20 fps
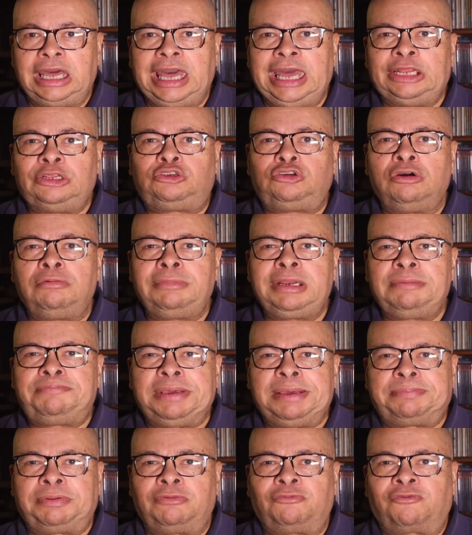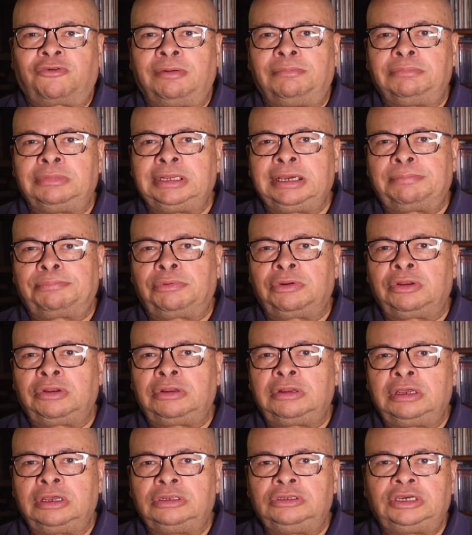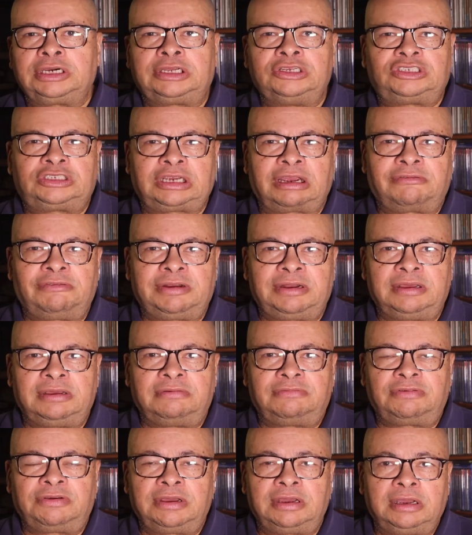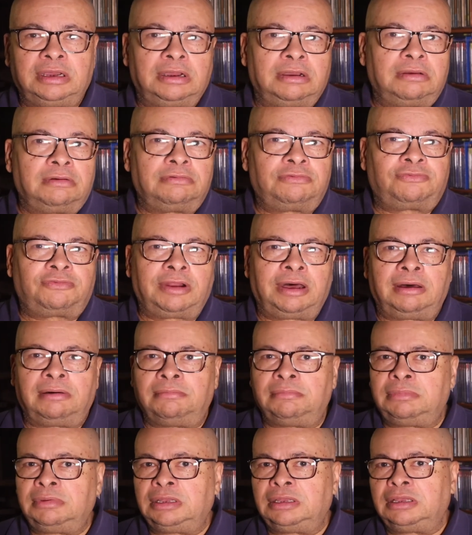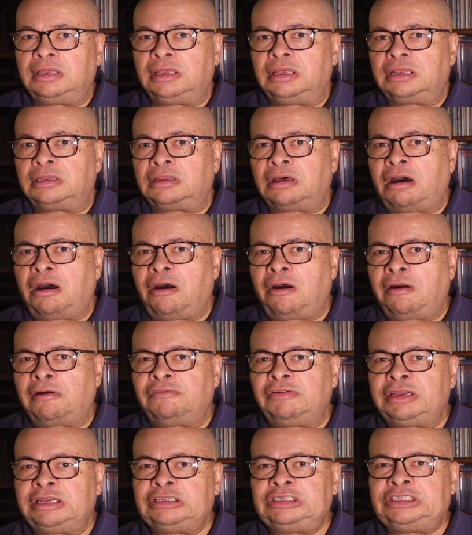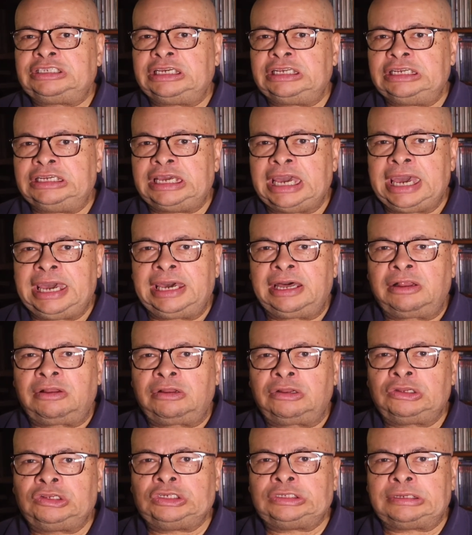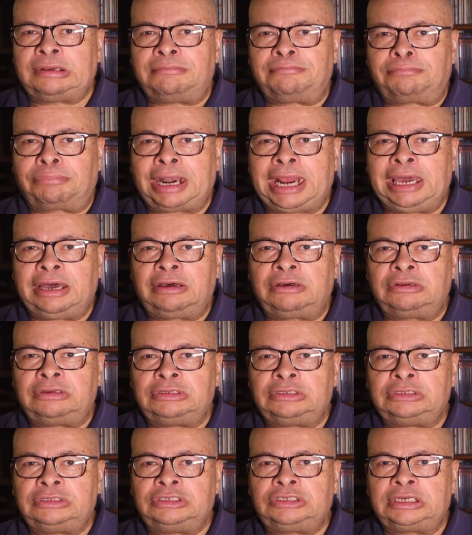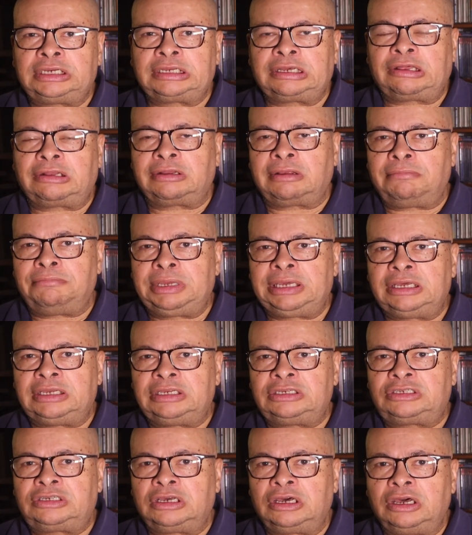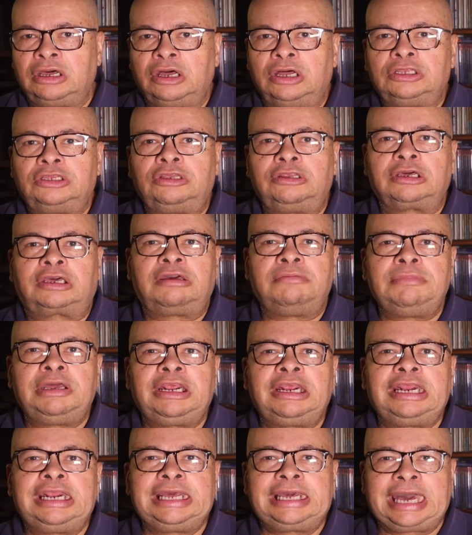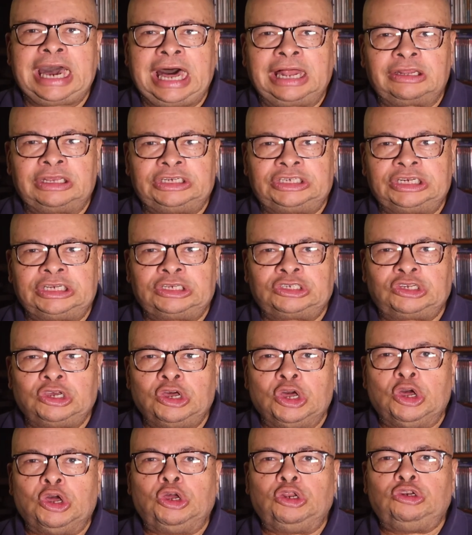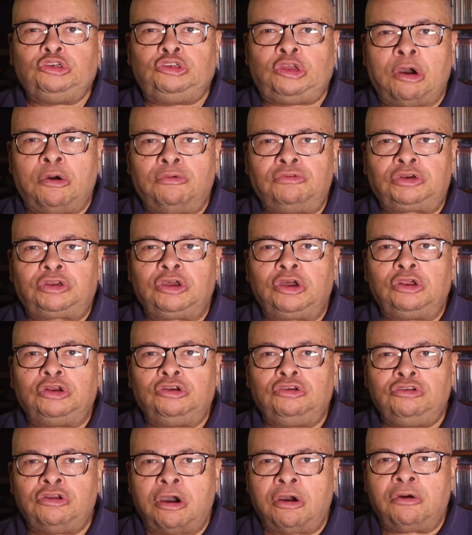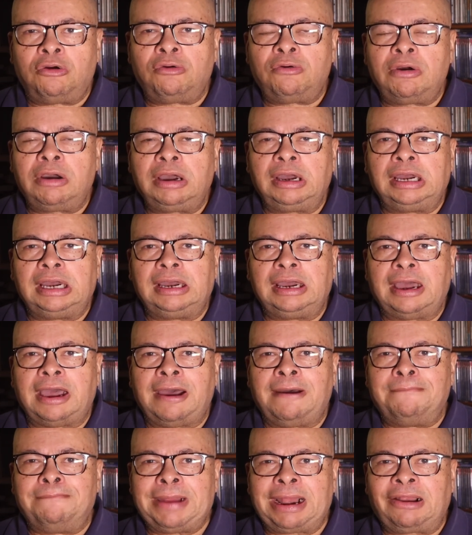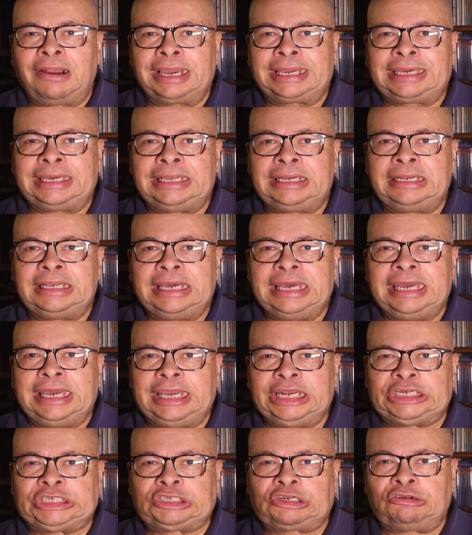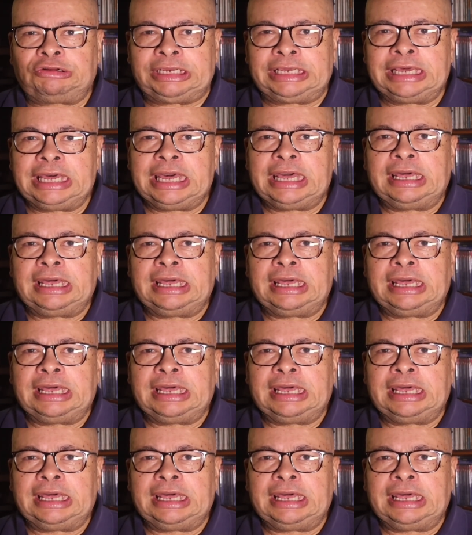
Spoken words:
And too many people, from liberal to conservative, from the Harvards and Yales and Browns and Columbias to the community colleges, don't know American history